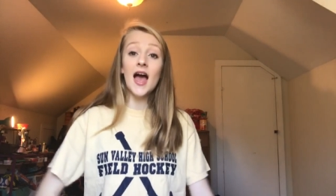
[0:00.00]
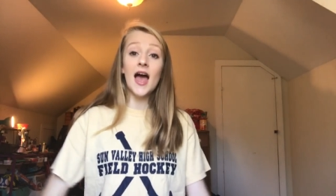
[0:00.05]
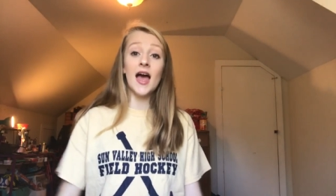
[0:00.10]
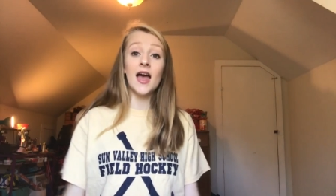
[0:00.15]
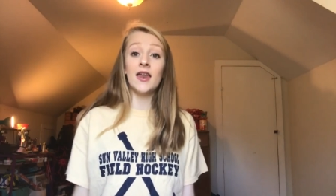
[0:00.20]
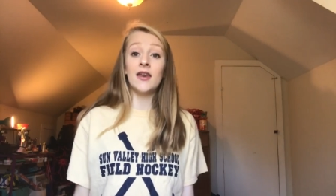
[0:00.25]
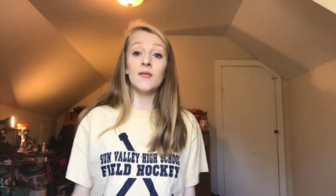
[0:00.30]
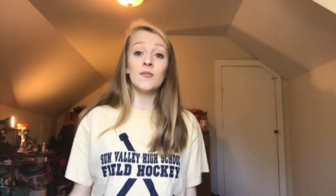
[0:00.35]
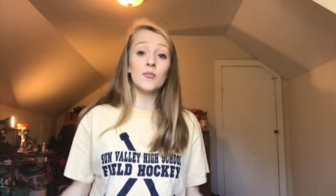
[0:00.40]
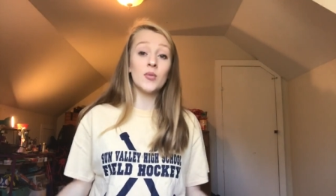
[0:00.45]

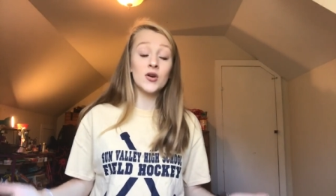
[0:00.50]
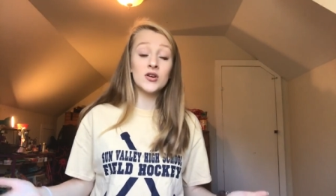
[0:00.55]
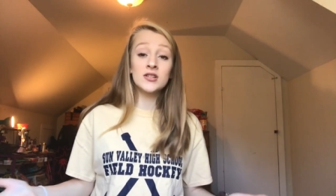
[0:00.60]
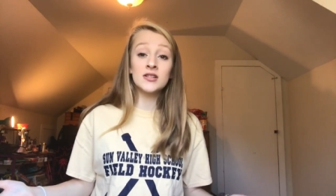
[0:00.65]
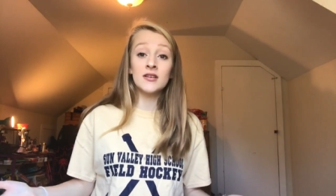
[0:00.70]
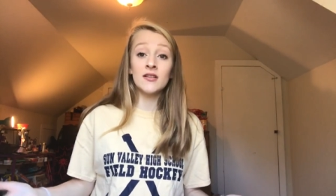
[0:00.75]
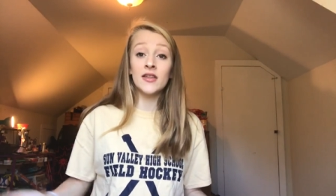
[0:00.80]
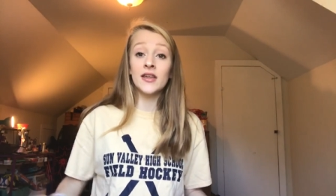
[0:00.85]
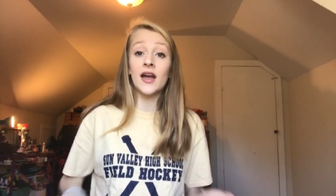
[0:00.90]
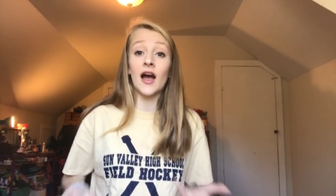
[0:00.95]
And
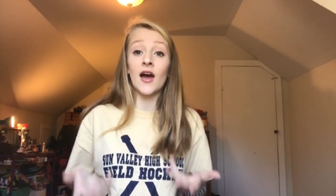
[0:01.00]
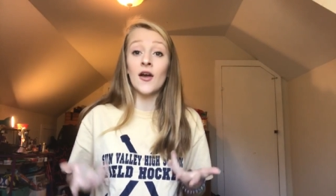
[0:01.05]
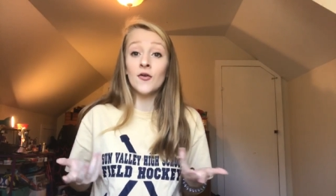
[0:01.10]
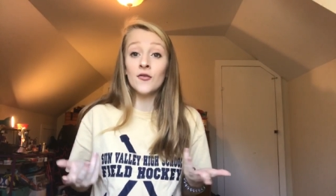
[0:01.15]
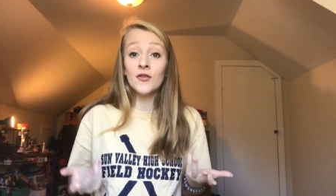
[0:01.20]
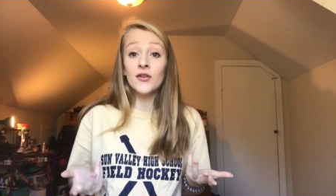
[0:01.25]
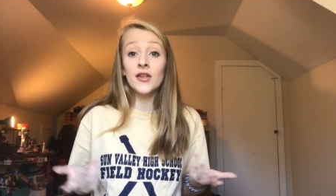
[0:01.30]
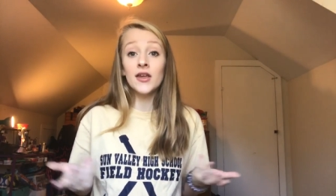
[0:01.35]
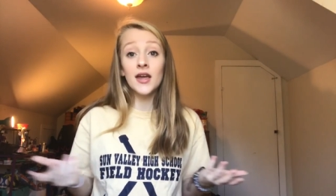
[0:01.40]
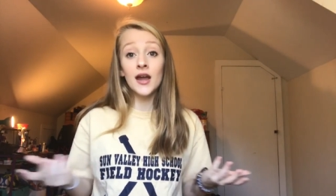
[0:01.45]
personally, I
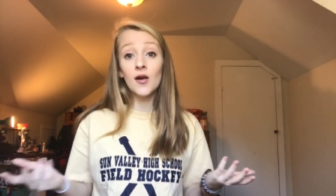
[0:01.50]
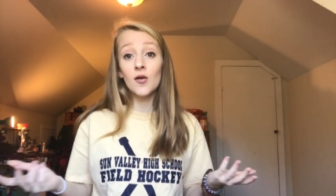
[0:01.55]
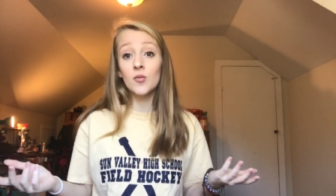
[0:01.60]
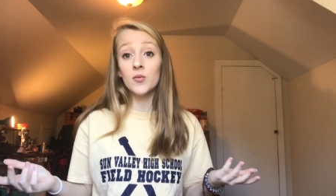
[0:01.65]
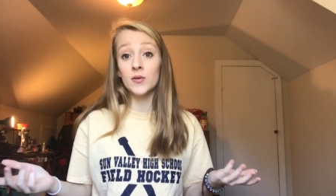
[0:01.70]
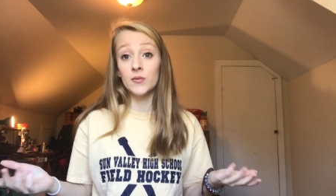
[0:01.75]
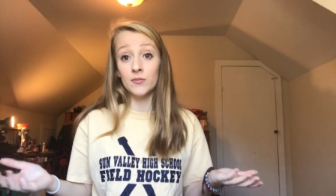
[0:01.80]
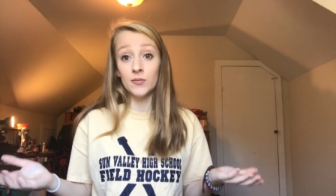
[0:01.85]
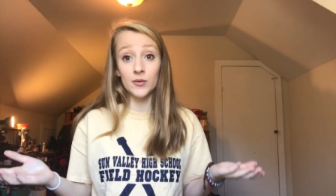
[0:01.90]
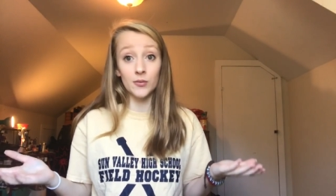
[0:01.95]
don't really care
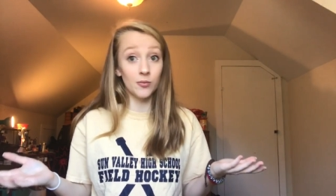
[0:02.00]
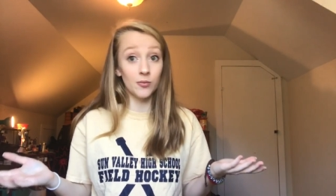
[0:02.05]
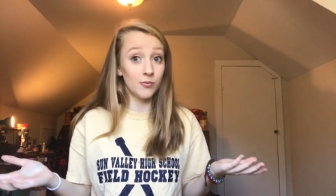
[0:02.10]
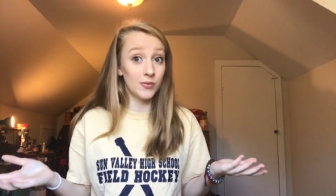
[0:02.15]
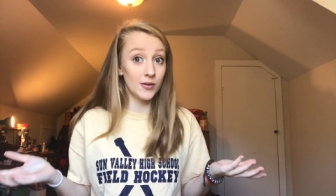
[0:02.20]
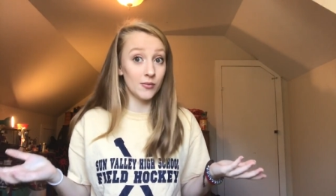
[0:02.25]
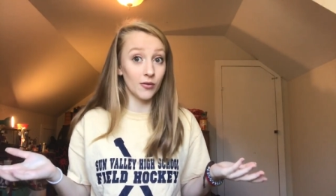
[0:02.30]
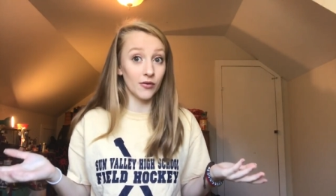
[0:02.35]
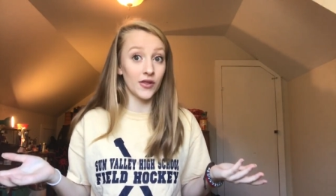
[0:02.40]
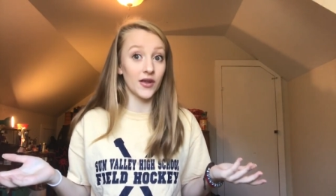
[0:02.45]
what pe
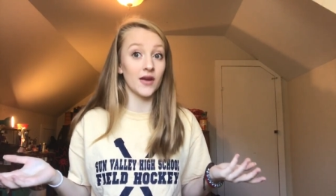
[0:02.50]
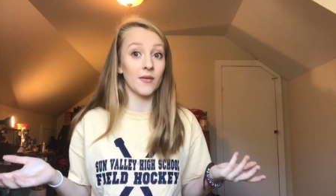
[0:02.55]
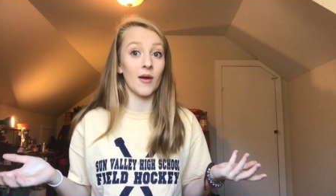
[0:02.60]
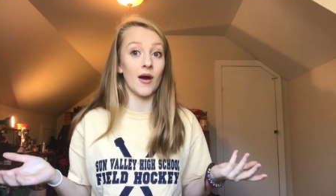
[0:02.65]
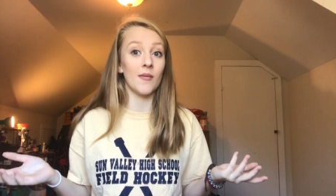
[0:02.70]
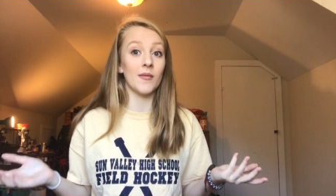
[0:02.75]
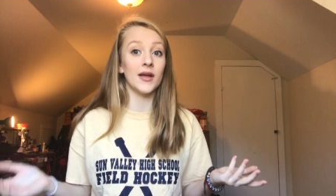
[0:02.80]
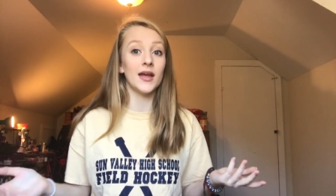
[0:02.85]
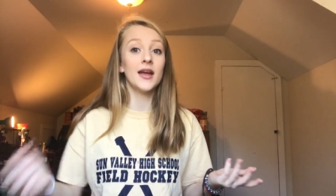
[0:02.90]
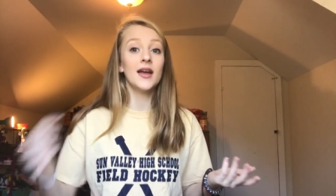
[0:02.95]
people think
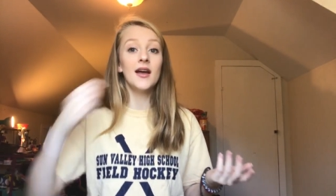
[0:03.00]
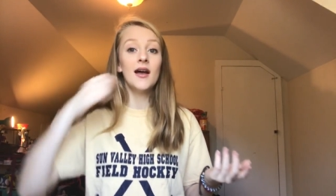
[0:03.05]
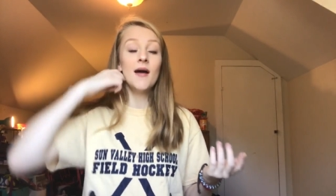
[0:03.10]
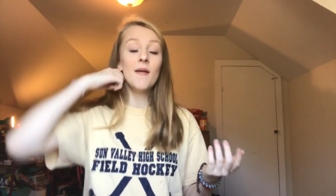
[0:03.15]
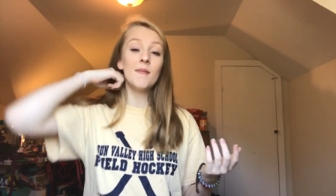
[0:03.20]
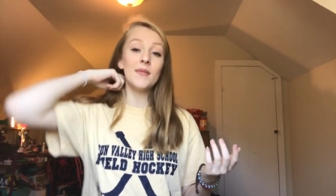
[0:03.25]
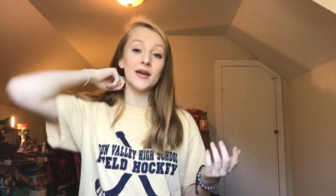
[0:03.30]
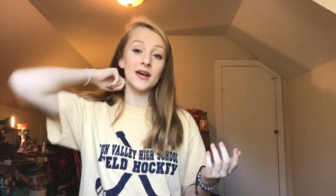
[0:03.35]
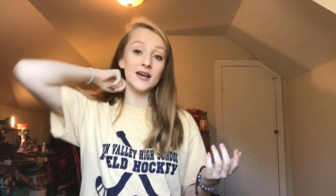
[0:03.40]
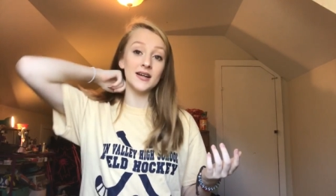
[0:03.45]
about me
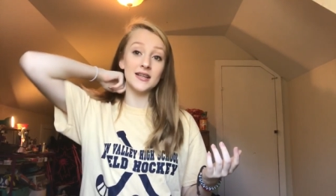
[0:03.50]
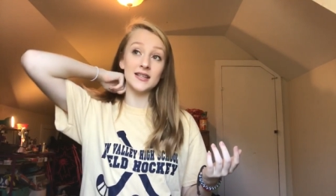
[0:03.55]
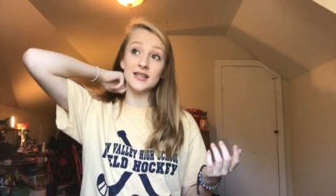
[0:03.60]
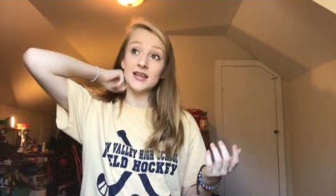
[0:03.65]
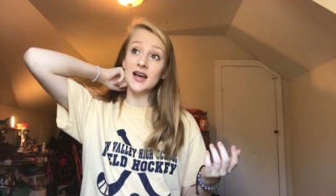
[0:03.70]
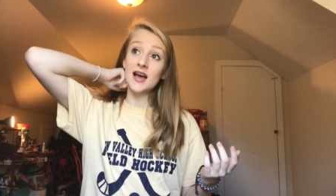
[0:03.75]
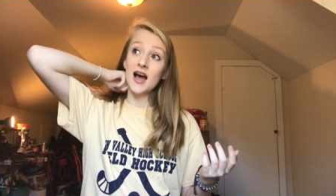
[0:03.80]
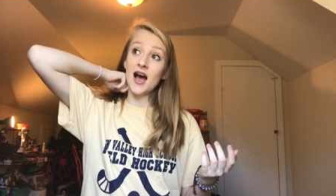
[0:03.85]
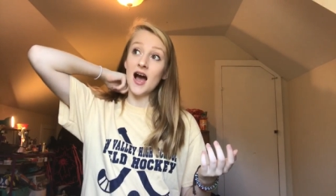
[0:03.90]
because